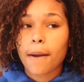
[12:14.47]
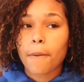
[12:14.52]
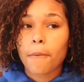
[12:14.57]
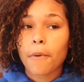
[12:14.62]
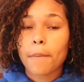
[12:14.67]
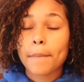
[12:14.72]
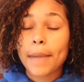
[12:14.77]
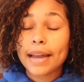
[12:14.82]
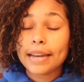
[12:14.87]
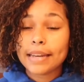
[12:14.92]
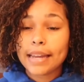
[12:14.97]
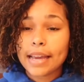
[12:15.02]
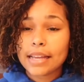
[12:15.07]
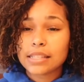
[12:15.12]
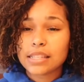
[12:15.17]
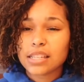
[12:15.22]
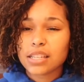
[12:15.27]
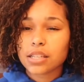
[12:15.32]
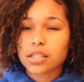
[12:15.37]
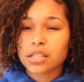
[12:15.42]
with my
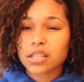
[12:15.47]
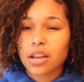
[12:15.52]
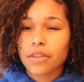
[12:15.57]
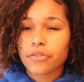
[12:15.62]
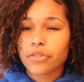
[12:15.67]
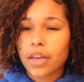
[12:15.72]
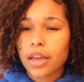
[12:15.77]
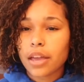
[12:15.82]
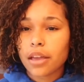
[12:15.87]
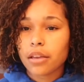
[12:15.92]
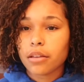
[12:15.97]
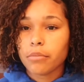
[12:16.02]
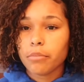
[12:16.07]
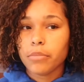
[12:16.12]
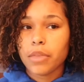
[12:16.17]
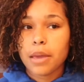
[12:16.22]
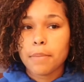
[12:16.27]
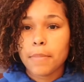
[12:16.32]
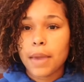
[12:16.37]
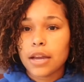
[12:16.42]
dancing and stuff, they
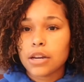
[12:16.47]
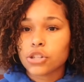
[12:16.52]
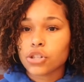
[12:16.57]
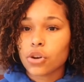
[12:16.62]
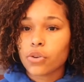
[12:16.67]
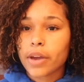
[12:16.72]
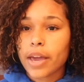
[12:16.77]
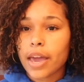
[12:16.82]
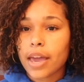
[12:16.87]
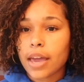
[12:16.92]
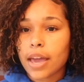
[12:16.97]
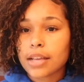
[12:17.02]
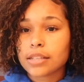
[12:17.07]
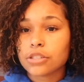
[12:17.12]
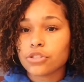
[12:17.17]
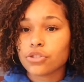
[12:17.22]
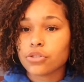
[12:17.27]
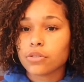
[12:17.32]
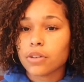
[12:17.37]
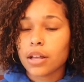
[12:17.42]
managed, okay,
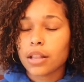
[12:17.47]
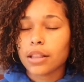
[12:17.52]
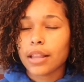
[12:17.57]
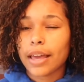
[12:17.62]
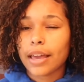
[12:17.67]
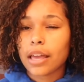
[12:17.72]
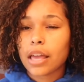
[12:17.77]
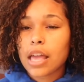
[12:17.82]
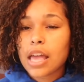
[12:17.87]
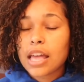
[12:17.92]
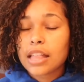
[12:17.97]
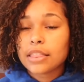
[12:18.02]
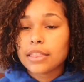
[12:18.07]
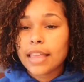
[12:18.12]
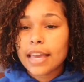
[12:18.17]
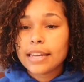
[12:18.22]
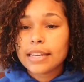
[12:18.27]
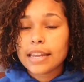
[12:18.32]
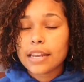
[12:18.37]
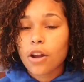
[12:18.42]
Essence, you got, like
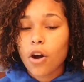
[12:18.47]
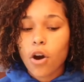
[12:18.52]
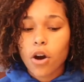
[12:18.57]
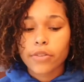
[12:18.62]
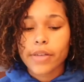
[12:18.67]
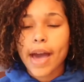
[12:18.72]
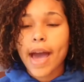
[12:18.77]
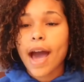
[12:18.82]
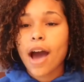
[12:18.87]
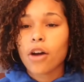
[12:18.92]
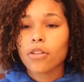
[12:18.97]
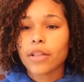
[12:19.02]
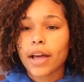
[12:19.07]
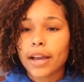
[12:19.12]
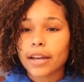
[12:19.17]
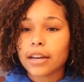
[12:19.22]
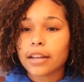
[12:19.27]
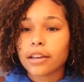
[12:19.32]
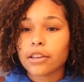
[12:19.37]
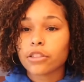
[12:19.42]
they did all the
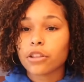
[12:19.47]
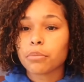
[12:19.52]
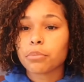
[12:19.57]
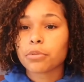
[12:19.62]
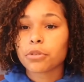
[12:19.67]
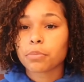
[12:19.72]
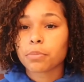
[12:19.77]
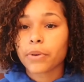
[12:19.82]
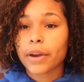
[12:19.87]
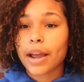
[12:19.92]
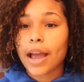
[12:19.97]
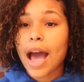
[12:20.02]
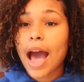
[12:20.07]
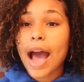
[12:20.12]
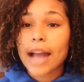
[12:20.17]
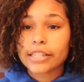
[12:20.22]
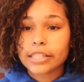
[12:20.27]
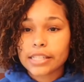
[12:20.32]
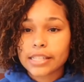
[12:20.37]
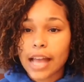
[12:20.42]
outlining in the blueprint.
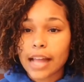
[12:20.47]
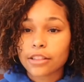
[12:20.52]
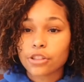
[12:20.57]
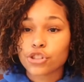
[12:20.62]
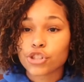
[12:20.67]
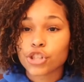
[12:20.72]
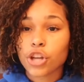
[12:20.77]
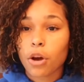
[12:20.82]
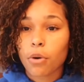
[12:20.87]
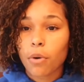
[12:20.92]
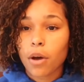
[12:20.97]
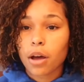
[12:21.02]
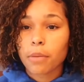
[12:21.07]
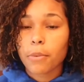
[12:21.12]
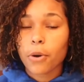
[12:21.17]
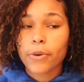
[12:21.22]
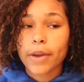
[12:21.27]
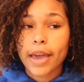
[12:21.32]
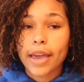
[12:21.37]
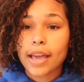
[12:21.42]
I just had to show
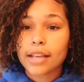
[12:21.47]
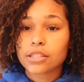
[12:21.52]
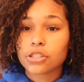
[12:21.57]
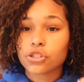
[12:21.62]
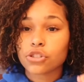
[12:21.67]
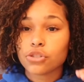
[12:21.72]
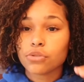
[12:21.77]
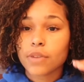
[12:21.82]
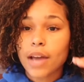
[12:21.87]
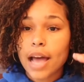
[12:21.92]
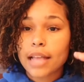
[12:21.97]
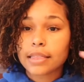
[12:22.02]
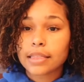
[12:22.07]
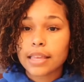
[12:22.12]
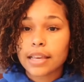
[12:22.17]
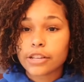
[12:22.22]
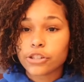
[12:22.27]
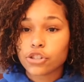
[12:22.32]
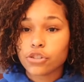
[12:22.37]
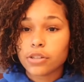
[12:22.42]
up. Okay, Essence, you
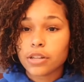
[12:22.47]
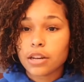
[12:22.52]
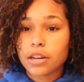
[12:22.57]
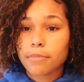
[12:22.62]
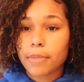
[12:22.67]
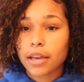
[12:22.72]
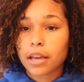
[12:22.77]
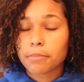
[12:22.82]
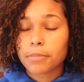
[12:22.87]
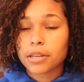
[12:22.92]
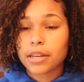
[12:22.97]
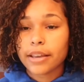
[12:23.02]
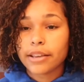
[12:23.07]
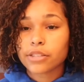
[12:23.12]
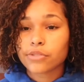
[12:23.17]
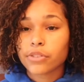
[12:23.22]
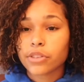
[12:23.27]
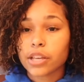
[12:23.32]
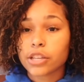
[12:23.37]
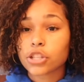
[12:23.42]
got this. You need to make up a
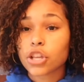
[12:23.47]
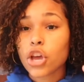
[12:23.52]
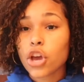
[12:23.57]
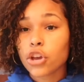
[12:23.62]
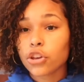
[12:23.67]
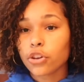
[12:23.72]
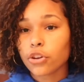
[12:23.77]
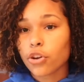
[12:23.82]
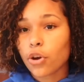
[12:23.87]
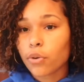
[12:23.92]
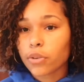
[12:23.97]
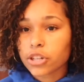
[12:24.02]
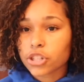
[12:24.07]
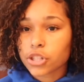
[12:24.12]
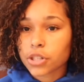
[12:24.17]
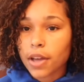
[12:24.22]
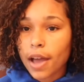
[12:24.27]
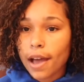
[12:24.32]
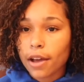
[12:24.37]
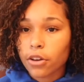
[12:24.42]
dance for this. You're going to
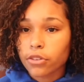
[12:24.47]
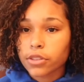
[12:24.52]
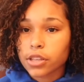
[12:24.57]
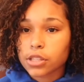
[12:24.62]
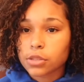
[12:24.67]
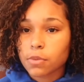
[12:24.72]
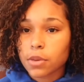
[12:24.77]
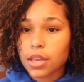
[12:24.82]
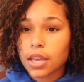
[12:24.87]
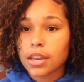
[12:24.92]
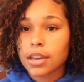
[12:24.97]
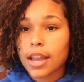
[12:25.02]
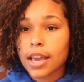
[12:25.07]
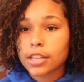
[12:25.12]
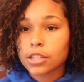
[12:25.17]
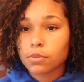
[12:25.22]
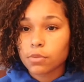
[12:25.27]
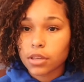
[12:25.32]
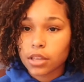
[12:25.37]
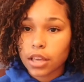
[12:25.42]
Chicago this weekend.
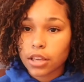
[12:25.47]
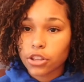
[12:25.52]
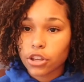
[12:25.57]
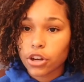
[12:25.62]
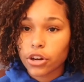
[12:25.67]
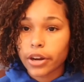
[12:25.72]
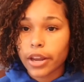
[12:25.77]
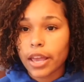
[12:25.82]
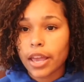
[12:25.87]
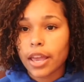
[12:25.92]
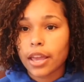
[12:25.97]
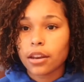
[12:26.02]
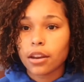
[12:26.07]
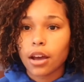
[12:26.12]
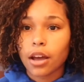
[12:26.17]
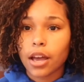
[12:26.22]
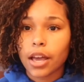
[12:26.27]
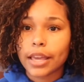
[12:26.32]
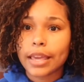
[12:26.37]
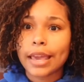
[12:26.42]
Next weekend you're in
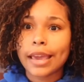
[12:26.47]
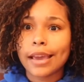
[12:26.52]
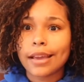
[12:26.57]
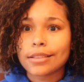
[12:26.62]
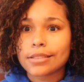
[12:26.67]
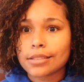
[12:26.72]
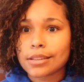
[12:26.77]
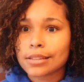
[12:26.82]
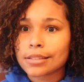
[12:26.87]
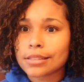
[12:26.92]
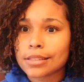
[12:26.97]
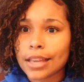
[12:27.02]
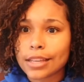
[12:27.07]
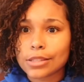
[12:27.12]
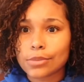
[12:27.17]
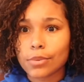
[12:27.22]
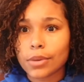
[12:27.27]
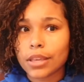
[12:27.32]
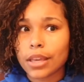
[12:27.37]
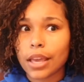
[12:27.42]
Kansas.
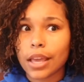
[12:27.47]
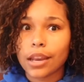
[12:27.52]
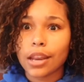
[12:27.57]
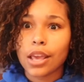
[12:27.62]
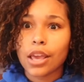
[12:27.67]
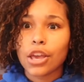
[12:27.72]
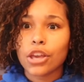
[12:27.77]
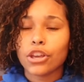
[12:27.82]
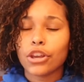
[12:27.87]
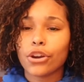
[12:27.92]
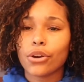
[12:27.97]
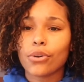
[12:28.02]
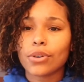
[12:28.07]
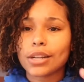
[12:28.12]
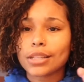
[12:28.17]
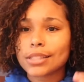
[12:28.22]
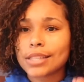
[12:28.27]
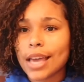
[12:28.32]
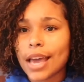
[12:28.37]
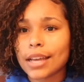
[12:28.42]
Next weekend you're going
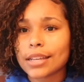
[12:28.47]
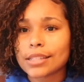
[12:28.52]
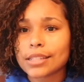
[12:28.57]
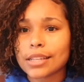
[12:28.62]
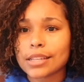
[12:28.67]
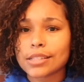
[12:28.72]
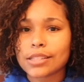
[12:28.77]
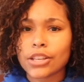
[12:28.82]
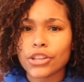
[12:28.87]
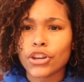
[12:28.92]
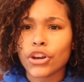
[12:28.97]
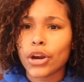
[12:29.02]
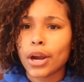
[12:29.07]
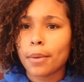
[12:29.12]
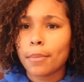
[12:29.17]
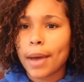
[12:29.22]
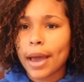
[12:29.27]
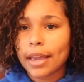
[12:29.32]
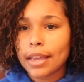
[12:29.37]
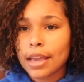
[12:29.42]
to Texas. Then you're
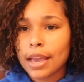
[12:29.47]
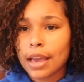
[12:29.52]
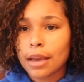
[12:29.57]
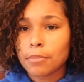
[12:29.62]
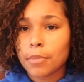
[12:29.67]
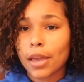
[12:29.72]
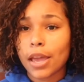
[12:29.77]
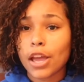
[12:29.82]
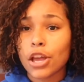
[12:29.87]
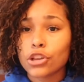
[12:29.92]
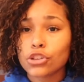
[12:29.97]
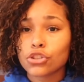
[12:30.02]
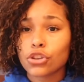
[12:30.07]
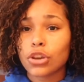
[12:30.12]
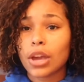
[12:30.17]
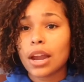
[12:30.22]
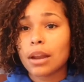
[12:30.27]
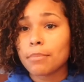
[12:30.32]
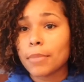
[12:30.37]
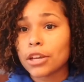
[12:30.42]
in Miami. So
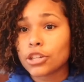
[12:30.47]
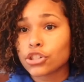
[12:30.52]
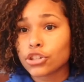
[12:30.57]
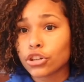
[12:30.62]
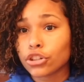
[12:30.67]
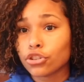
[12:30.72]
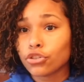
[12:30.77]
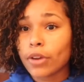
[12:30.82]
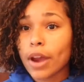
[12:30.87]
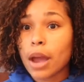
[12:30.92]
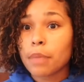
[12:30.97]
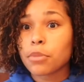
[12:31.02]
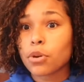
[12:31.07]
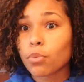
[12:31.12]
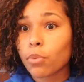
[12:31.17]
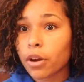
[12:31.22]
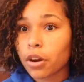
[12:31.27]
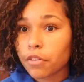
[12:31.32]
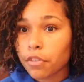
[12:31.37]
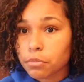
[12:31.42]
you got to make sure you grab
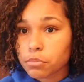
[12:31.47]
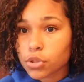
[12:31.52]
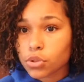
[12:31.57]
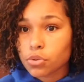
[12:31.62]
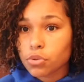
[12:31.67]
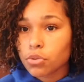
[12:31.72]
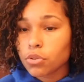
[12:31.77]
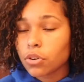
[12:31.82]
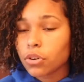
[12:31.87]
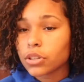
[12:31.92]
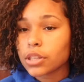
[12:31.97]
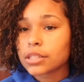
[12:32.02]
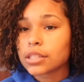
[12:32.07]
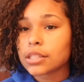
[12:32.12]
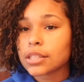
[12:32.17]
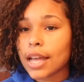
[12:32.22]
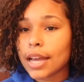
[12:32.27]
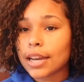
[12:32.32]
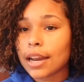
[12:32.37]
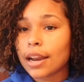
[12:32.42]
your work from school,
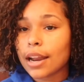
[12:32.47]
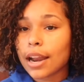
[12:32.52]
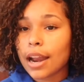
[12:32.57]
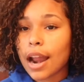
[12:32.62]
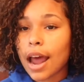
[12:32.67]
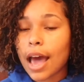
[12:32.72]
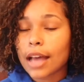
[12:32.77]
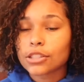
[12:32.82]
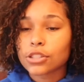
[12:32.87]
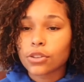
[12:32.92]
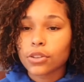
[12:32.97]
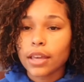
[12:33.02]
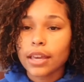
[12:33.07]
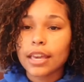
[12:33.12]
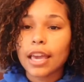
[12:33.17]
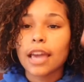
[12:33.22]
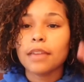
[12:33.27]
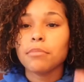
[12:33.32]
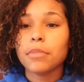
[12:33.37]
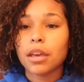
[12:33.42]
this and that, da da da. So they
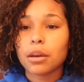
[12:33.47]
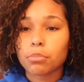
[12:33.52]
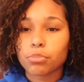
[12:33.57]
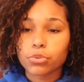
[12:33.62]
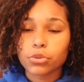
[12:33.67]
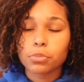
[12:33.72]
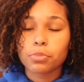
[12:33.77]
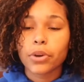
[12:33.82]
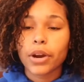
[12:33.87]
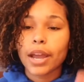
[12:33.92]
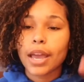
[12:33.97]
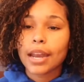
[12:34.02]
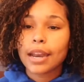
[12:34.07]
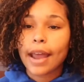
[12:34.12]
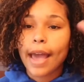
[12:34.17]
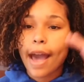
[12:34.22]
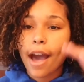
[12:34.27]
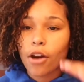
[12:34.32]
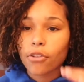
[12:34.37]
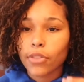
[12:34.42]
gave me a blueprint and
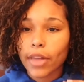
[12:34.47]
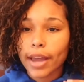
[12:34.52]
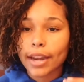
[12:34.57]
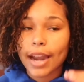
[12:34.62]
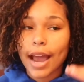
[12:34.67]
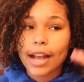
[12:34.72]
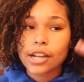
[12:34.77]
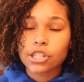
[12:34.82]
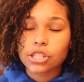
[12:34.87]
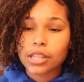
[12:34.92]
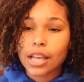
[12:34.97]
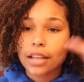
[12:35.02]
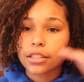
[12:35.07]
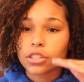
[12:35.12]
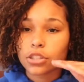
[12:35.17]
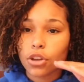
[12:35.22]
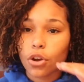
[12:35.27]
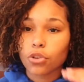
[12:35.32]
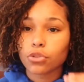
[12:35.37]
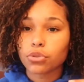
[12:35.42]
an outline. I just had
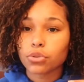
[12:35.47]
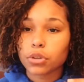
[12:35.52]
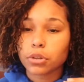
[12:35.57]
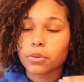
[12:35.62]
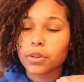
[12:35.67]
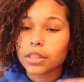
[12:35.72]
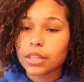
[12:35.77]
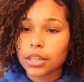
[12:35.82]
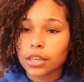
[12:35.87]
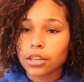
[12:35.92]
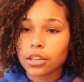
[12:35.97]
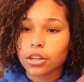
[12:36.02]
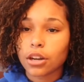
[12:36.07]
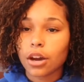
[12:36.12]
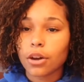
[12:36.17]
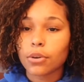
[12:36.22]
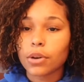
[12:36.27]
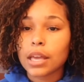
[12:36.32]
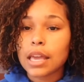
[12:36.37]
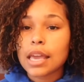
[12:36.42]
to go through with it, you
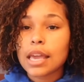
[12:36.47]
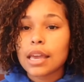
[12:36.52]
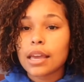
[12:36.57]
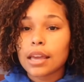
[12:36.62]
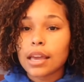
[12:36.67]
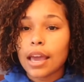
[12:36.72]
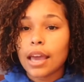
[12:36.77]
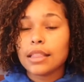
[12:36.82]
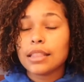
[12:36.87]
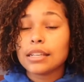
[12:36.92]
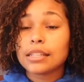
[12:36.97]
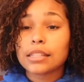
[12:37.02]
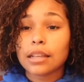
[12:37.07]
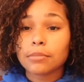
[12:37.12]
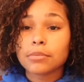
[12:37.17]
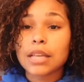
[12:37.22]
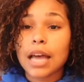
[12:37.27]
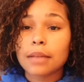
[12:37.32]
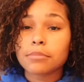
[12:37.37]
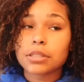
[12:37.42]
know. And then
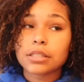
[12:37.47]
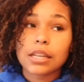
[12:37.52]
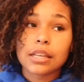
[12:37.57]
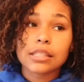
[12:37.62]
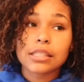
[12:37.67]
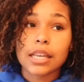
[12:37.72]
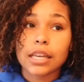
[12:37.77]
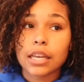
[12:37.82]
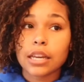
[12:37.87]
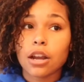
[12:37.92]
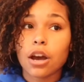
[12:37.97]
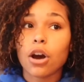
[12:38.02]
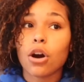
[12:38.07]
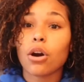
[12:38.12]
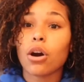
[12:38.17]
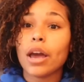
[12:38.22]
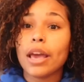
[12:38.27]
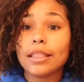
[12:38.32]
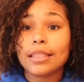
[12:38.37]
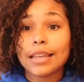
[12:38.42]
sometimes it does take an
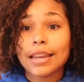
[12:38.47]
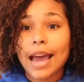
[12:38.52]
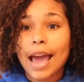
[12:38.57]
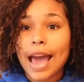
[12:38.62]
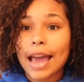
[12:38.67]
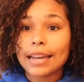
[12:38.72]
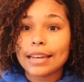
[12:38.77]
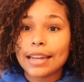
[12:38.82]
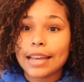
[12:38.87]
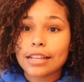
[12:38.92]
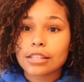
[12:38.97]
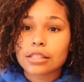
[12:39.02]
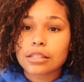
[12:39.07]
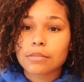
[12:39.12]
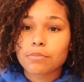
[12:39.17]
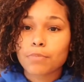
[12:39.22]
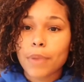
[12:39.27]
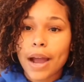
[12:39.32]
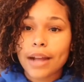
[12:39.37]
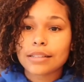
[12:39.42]
hour. And then I had dance
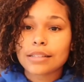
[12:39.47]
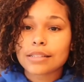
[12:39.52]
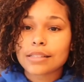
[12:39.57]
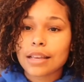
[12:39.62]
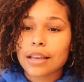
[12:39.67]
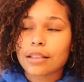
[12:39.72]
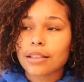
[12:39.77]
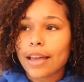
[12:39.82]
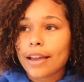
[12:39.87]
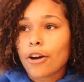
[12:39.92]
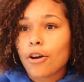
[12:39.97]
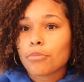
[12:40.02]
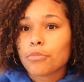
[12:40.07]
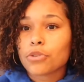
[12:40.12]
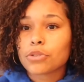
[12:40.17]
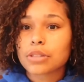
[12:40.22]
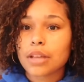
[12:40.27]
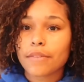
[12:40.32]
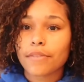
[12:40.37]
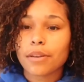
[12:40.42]
practice like
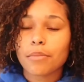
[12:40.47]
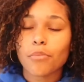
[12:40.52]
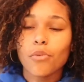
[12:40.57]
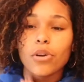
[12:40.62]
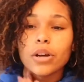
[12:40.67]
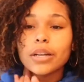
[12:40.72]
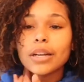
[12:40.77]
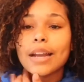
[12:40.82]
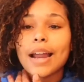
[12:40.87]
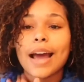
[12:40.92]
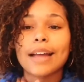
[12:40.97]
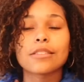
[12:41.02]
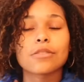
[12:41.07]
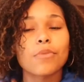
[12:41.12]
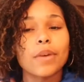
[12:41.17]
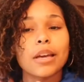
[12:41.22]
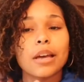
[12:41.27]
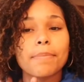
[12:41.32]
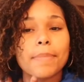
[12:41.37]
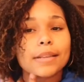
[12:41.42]
almost every morning. I had
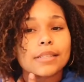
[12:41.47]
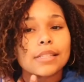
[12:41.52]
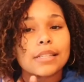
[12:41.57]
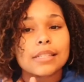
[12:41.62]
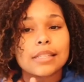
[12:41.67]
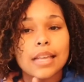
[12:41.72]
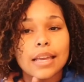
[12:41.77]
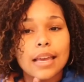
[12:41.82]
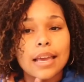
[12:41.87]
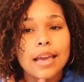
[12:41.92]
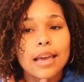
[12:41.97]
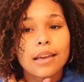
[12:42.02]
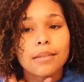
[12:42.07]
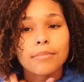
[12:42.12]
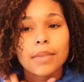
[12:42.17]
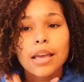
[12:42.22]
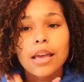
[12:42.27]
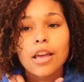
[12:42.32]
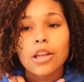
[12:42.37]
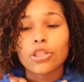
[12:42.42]
to wake up at 6
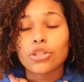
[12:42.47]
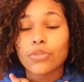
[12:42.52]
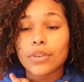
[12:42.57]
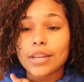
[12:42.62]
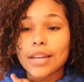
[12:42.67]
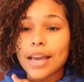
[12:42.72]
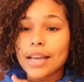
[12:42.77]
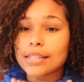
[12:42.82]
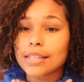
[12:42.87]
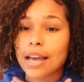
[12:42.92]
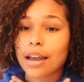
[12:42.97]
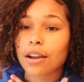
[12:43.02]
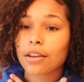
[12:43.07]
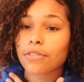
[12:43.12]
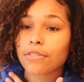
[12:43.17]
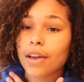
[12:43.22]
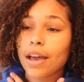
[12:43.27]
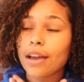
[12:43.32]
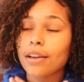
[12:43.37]
a.m. 3 days out of